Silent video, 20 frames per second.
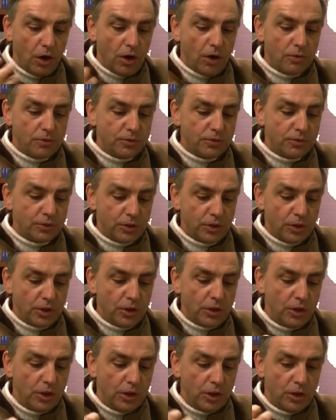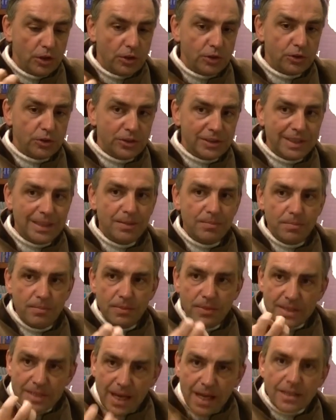of the the
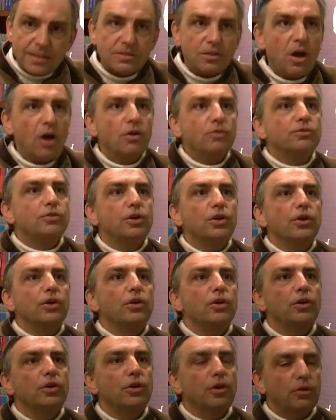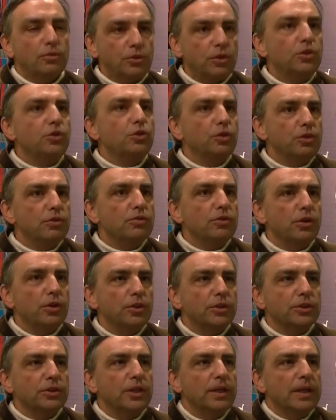deep sense of the of the
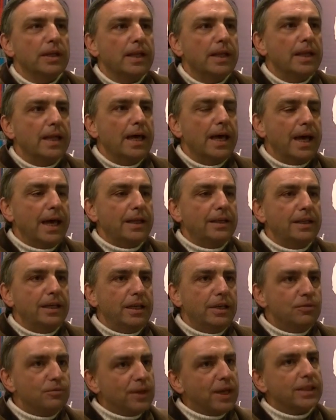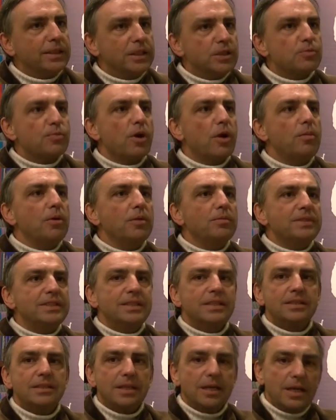universe? And in fact, this problem
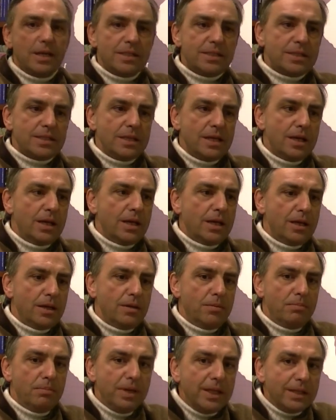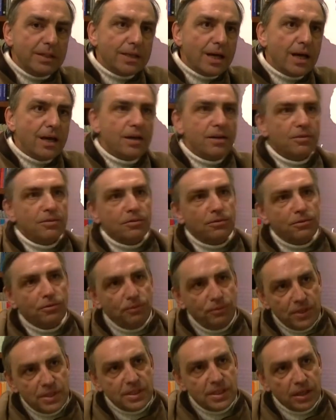is, is
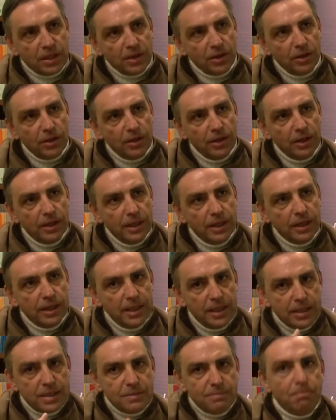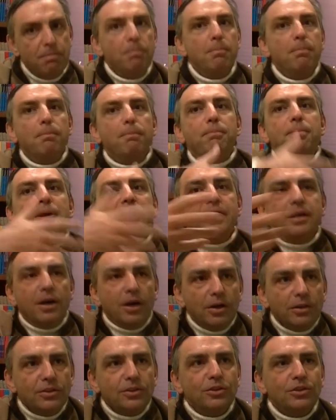metaphysical is
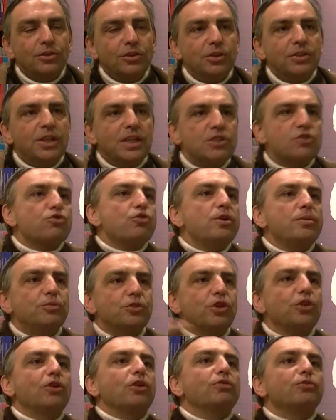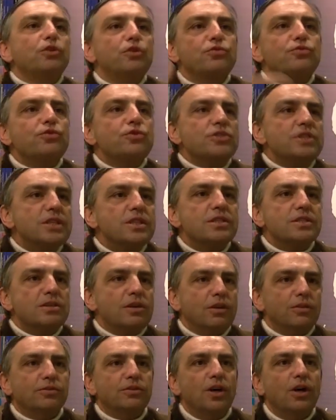beyond the description of the physics
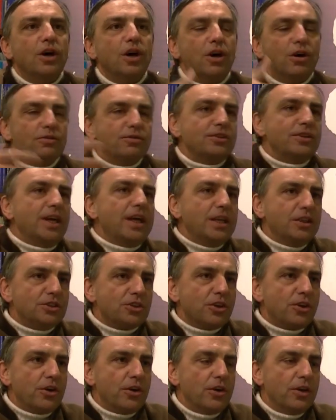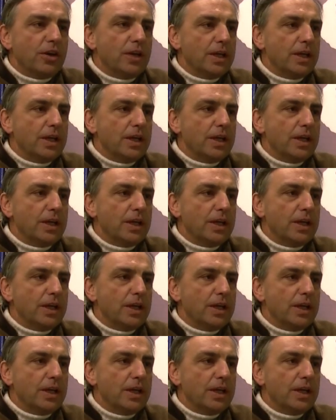of, of nature.